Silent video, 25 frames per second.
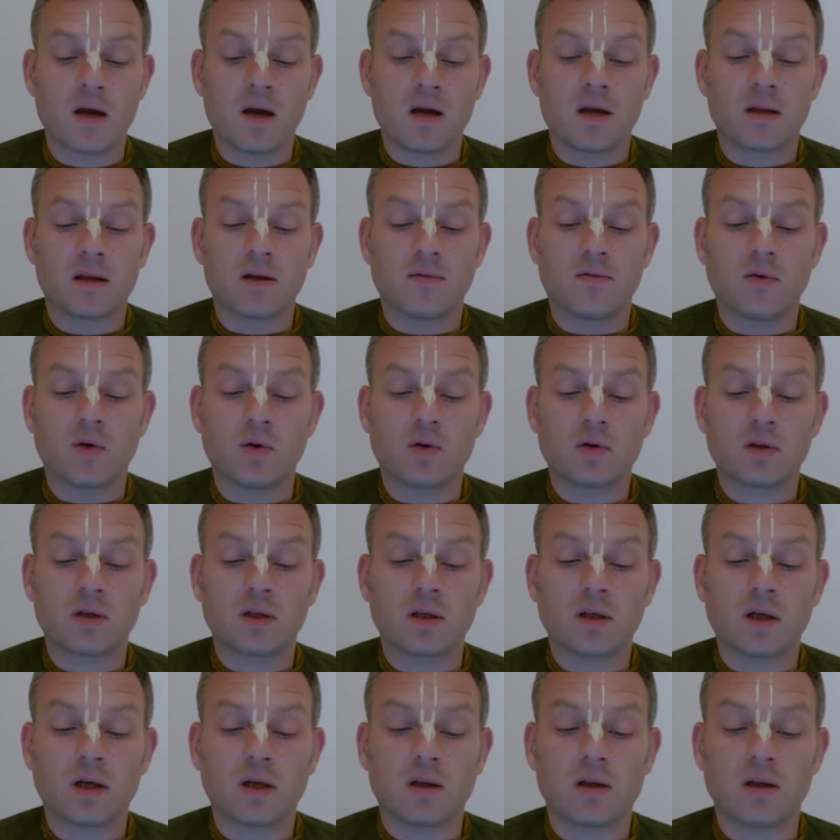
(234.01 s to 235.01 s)

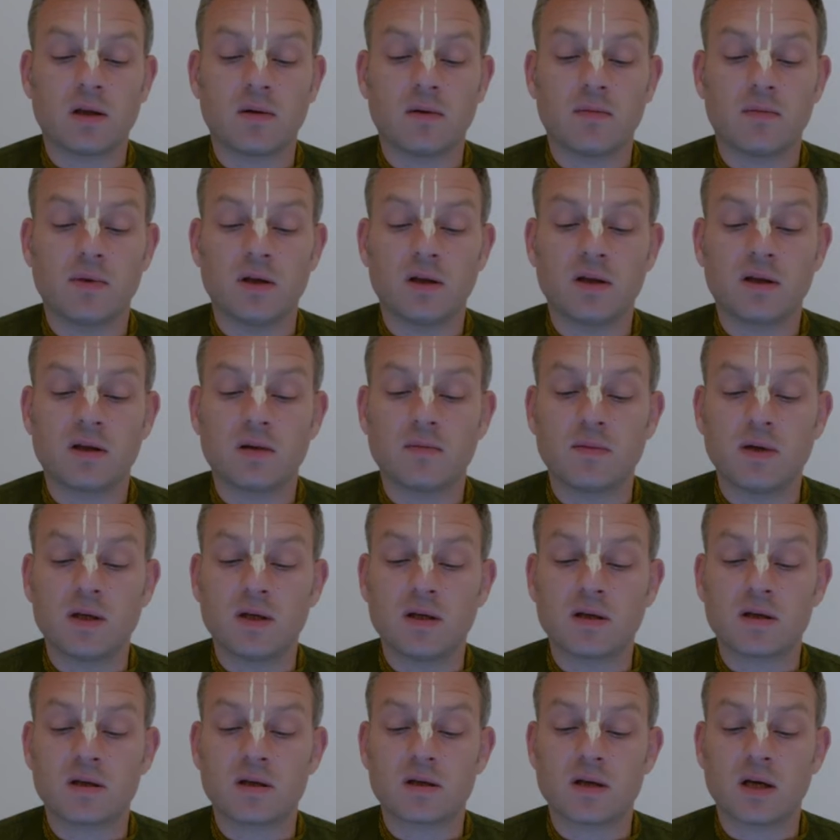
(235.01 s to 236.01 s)
Devotee in the intermediate
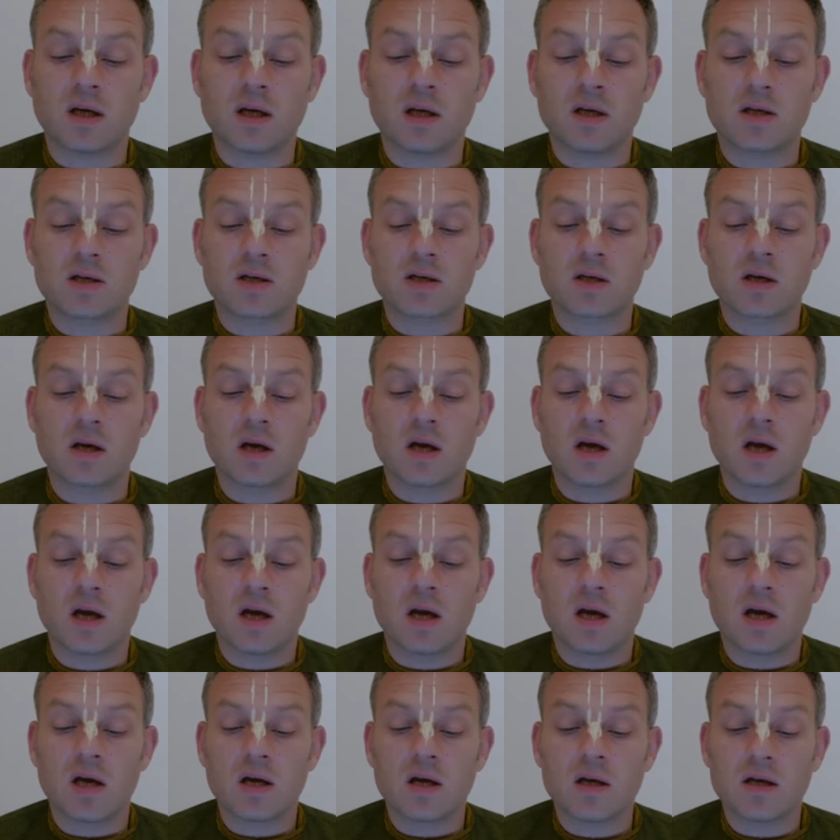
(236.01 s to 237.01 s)
stage
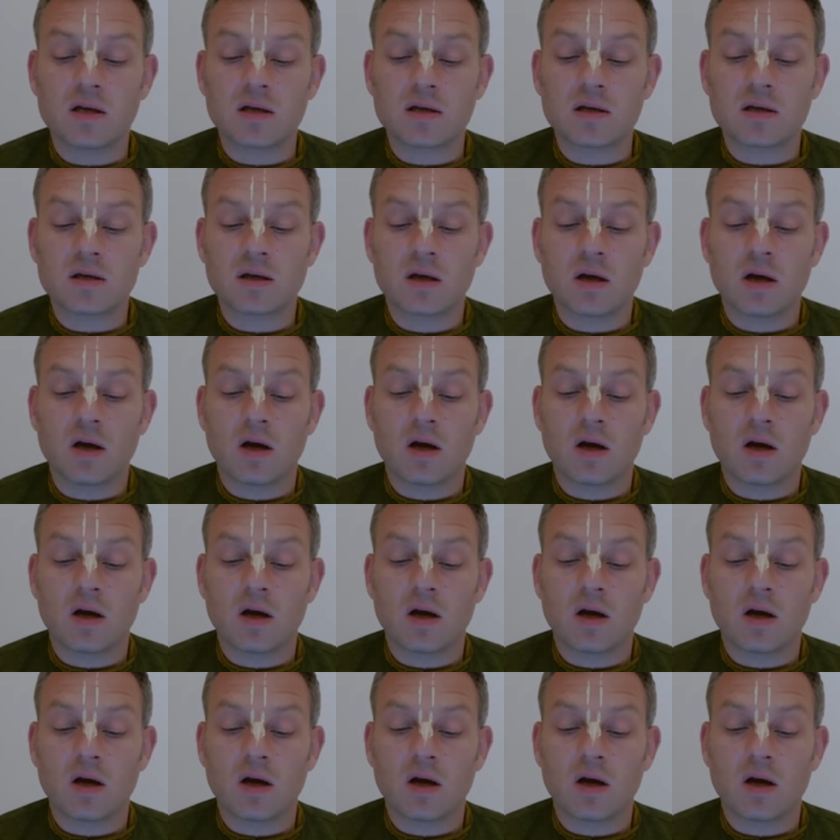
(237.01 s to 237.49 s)
is